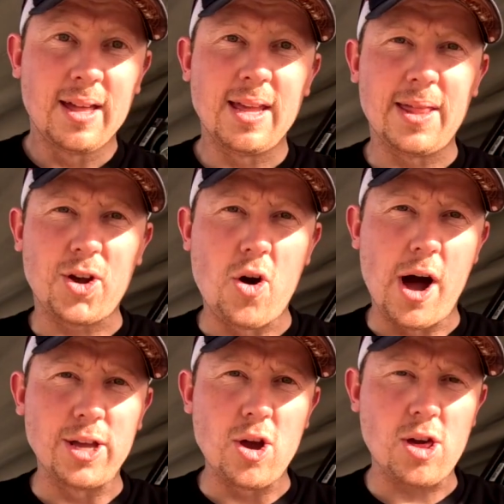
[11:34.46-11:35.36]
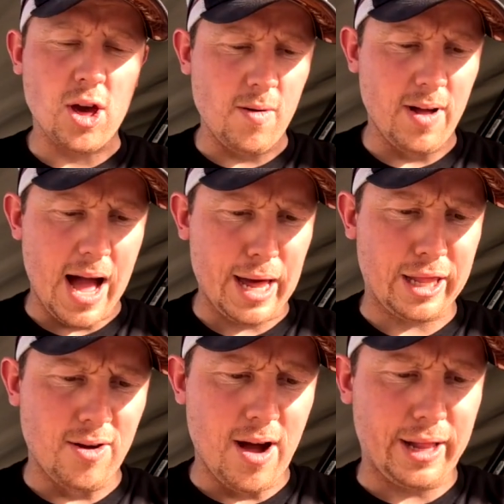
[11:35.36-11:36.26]
Now the guy on YouTube
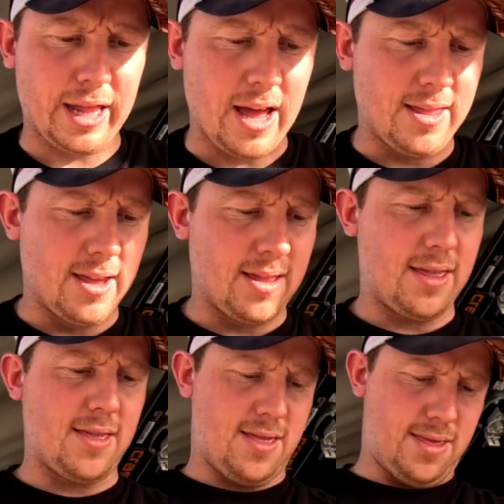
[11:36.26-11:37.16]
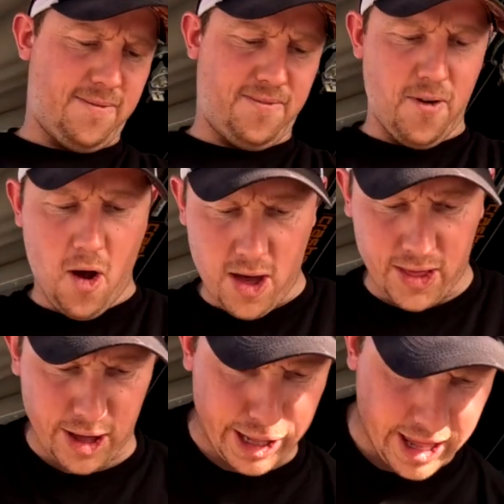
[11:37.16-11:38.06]
last night said that the
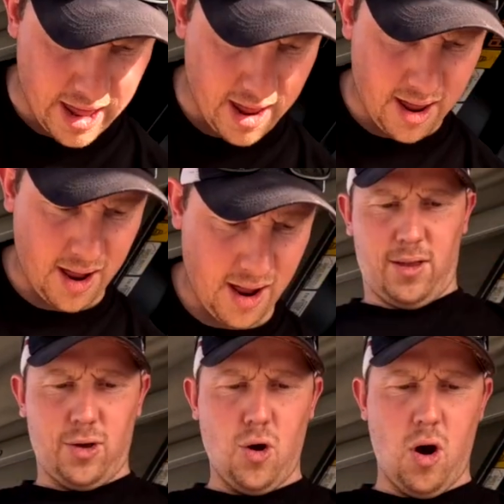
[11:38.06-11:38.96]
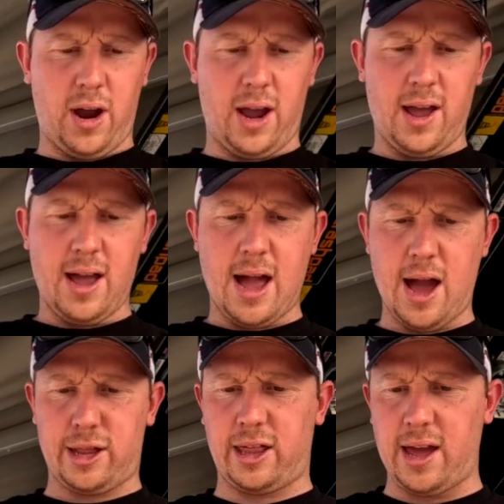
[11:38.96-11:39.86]
furthest hook
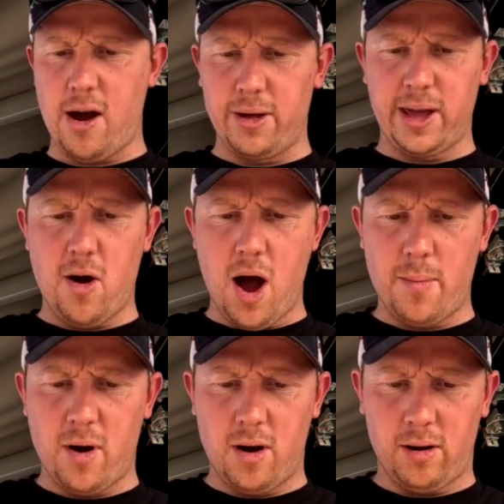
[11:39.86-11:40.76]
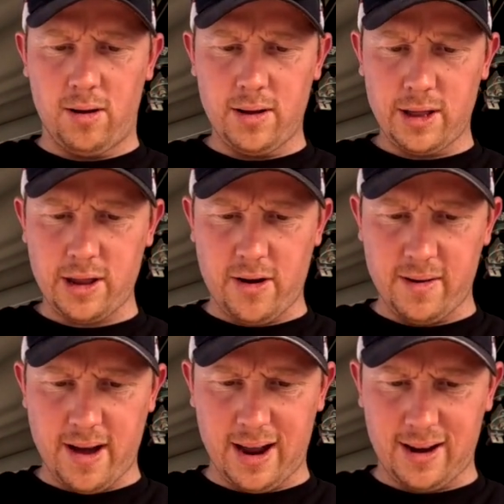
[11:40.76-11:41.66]
has to go on the eyeball.
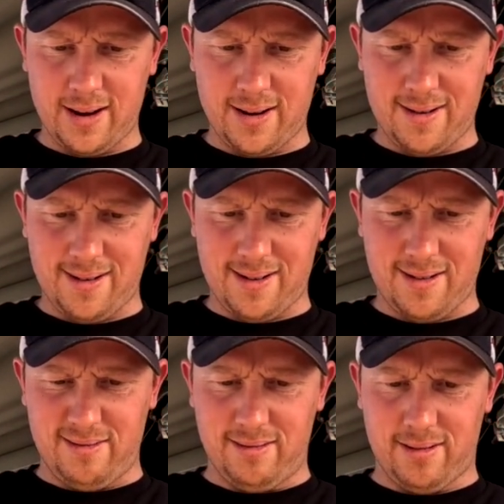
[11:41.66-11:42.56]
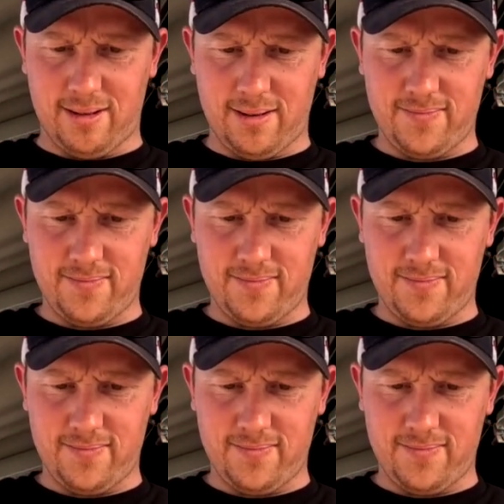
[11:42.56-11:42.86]
Sorry mate. Ooh.